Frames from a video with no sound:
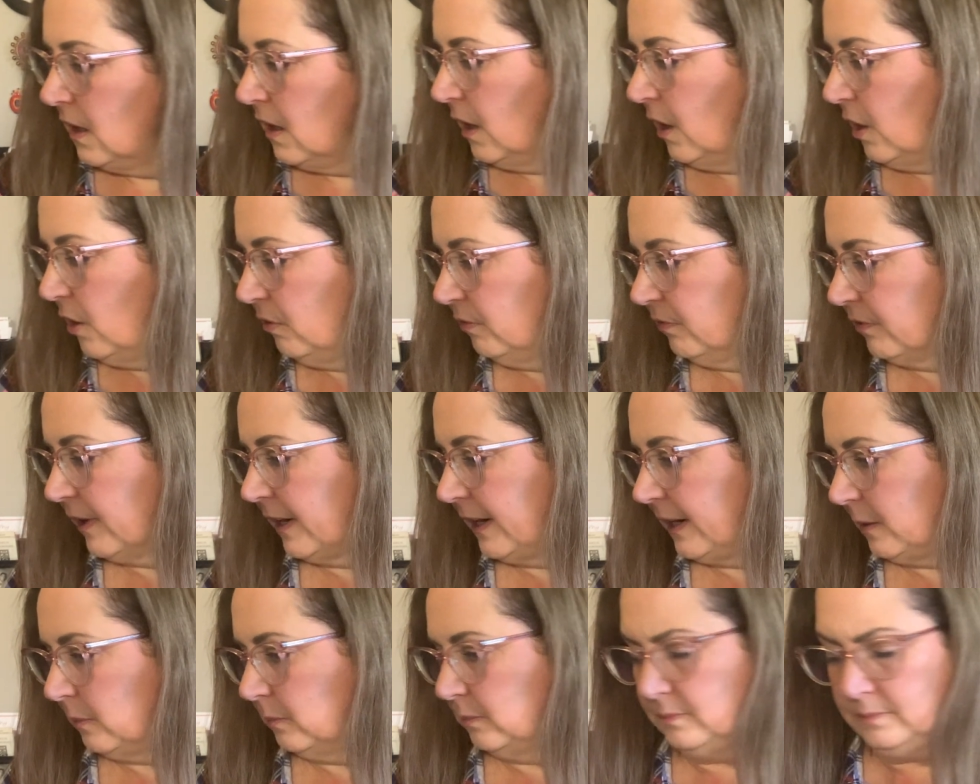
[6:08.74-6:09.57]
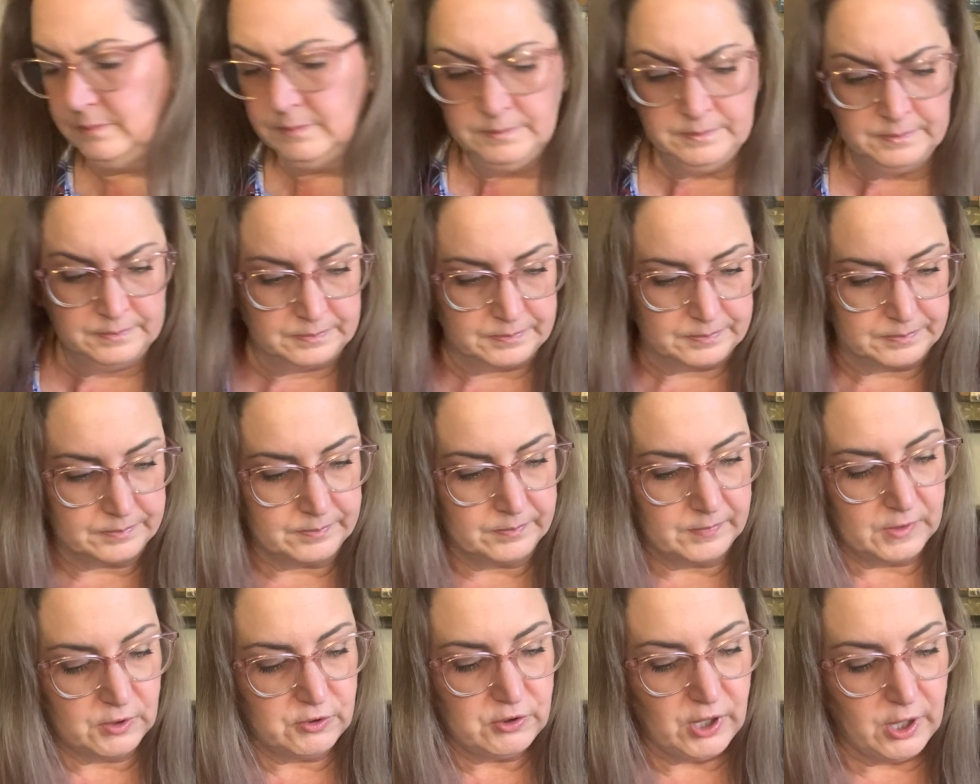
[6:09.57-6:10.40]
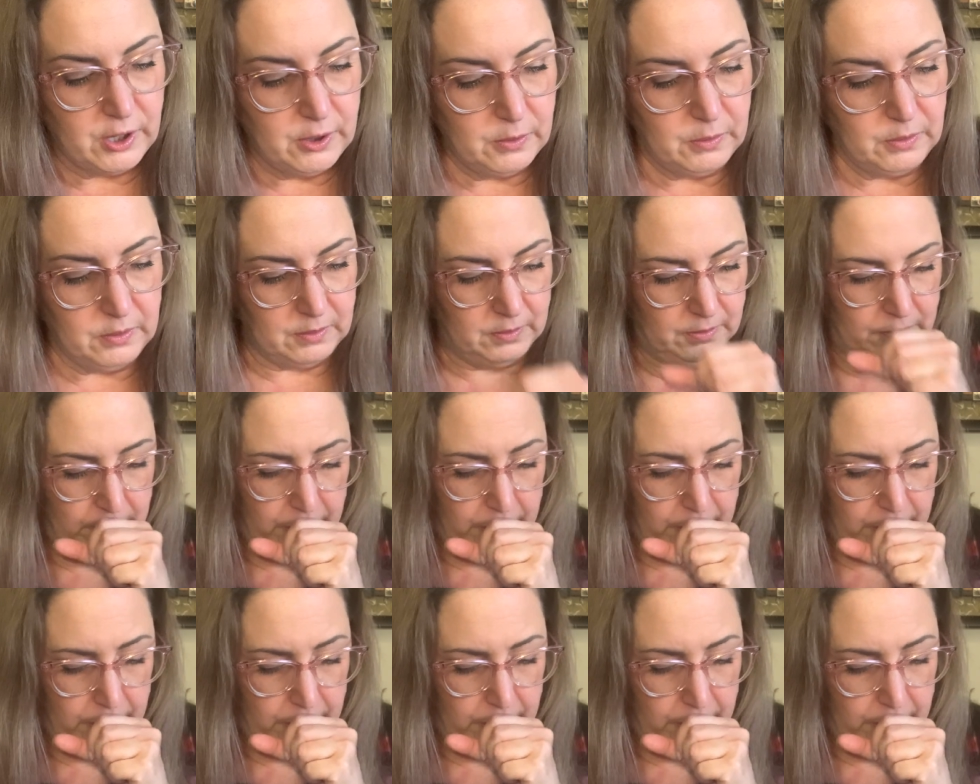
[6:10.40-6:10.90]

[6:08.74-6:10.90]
All right. So